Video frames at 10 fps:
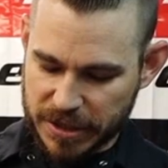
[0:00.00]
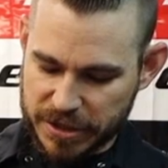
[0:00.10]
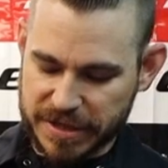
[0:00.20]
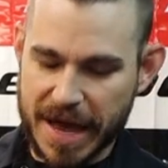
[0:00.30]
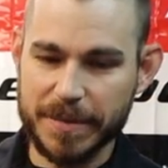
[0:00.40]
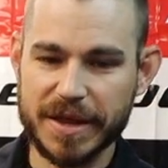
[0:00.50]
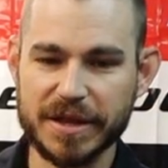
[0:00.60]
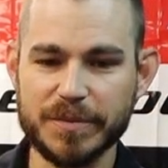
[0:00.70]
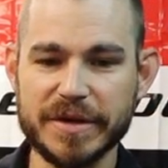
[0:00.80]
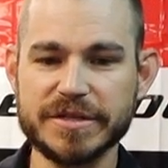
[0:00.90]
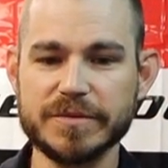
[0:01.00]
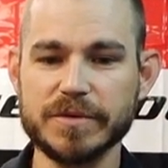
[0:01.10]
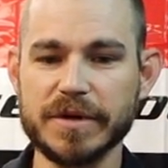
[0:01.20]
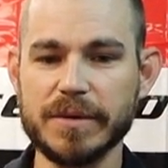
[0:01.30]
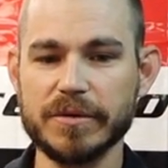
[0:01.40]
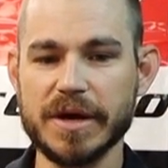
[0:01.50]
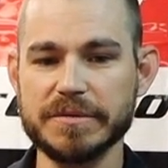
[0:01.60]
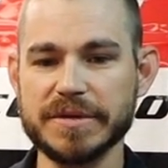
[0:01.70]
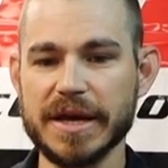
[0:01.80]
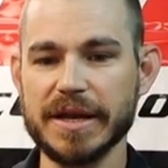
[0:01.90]
just happened that the pistons were labeled
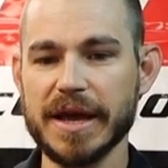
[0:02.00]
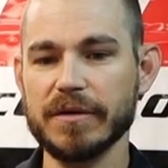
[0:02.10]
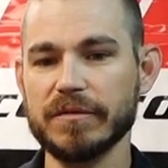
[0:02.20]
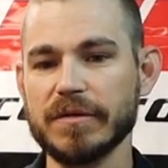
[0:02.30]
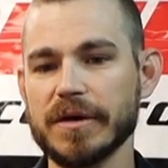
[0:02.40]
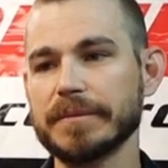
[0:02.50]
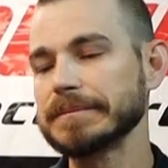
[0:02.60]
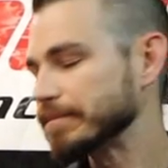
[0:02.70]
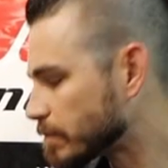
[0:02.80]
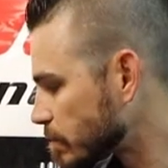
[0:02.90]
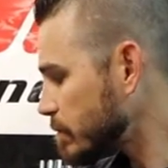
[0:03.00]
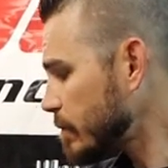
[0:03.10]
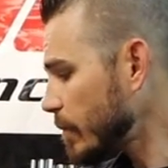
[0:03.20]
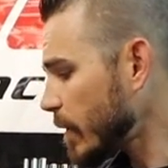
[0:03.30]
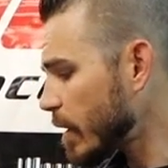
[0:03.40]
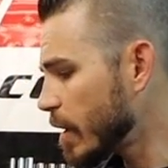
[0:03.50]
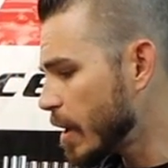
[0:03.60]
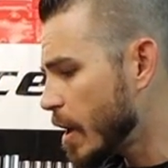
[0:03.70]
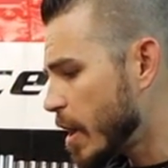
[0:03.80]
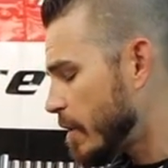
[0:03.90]
upside down, so.
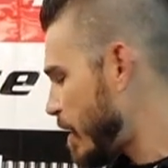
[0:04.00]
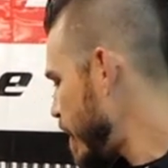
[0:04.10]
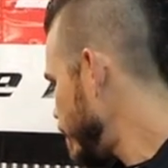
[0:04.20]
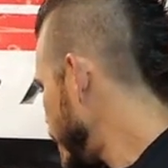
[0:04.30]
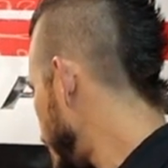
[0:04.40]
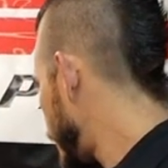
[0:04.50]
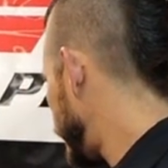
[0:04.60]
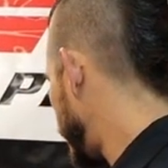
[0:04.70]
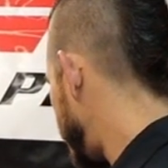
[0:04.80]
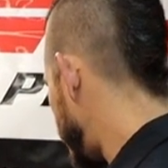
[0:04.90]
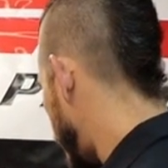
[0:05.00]
The last thing I want to touch